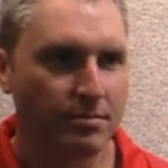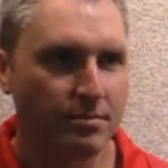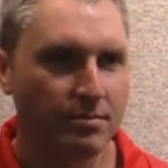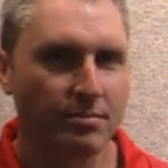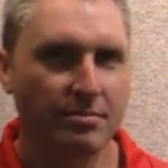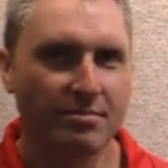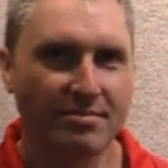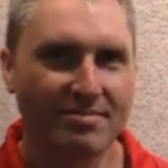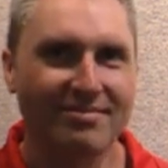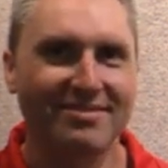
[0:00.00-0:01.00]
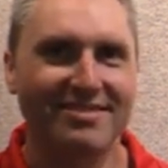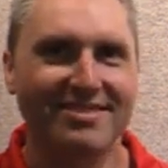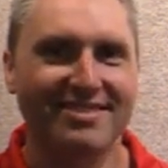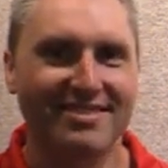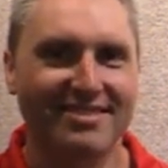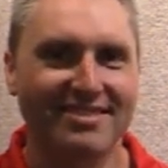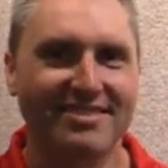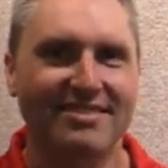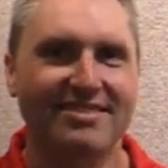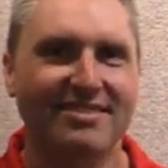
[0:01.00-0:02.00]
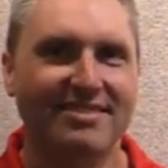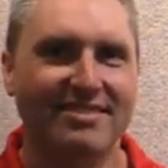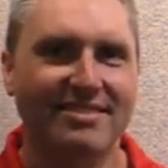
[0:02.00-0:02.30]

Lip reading: This person isn't speaking.